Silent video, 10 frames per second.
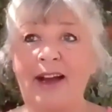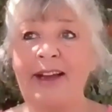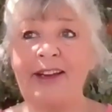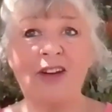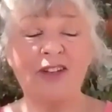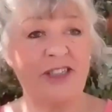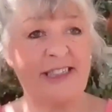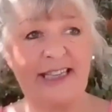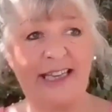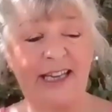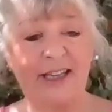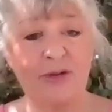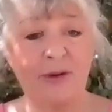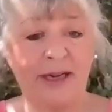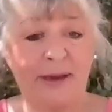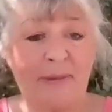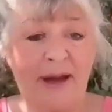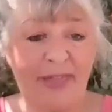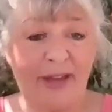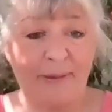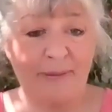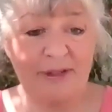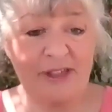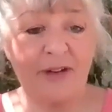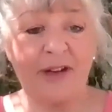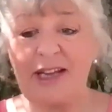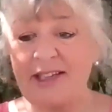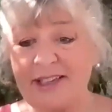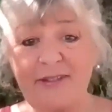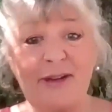I can't just sit here twiddling my thumbs. Okay, it's